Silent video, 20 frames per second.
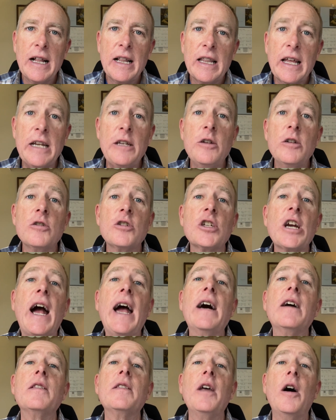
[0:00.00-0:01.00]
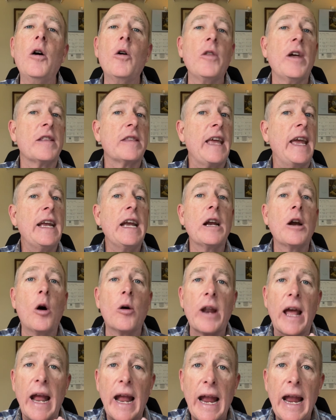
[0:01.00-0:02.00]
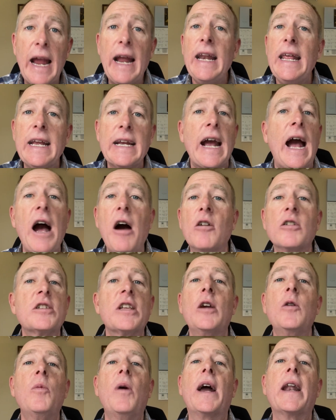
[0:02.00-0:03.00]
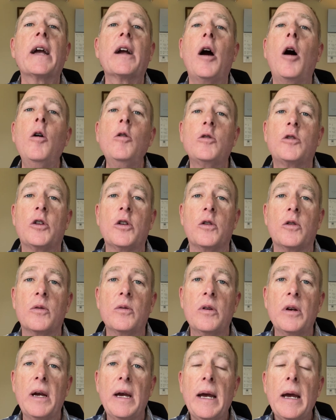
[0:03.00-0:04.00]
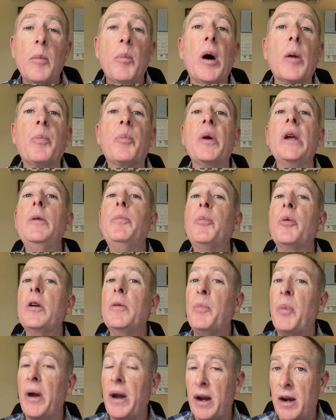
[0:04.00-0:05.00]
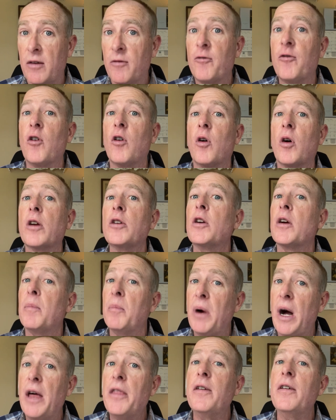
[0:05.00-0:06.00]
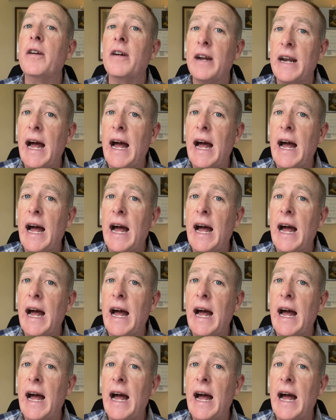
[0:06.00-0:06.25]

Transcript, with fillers: Let your child know that they can go to any college they want to go to, but be prepared for your mother and